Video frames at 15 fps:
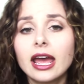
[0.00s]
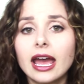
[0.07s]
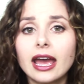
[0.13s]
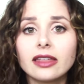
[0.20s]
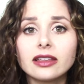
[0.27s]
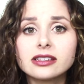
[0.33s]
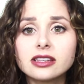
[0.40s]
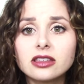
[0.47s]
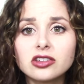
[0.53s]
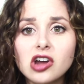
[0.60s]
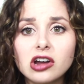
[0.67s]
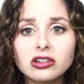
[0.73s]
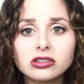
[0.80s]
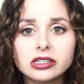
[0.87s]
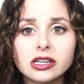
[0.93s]
and let's say the
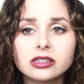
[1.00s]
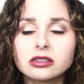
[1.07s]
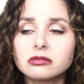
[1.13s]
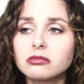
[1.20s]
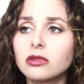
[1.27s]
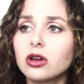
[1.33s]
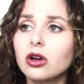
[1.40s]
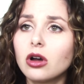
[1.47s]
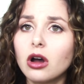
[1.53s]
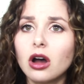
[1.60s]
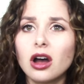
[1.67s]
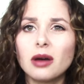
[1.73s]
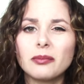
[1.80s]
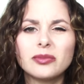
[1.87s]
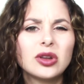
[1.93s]
doctor says,
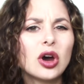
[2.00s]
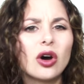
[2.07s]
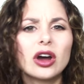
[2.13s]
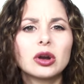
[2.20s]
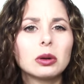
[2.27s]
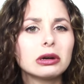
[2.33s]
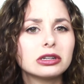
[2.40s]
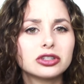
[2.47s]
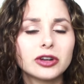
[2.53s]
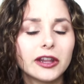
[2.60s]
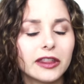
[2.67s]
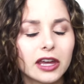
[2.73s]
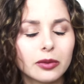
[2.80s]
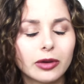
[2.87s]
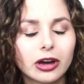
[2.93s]
no, I don't want to do
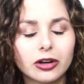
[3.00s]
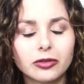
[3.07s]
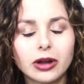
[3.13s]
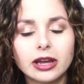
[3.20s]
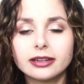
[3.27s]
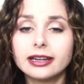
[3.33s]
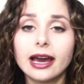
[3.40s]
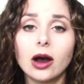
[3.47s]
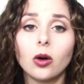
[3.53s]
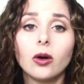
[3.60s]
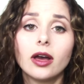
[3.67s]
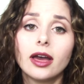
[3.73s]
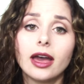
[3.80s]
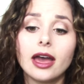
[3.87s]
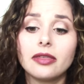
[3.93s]
anything about it right now,
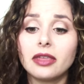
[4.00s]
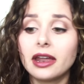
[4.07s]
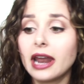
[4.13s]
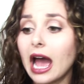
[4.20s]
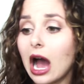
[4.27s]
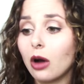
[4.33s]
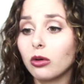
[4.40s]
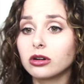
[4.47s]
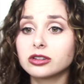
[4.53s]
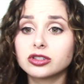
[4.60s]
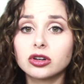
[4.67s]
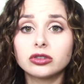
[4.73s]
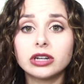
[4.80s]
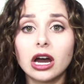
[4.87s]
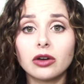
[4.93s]
and then hours
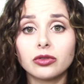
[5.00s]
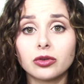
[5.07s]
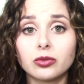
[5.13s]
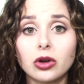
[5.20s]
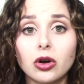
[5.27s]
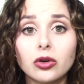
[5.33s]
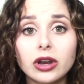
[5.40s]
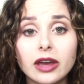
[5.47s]
go down the road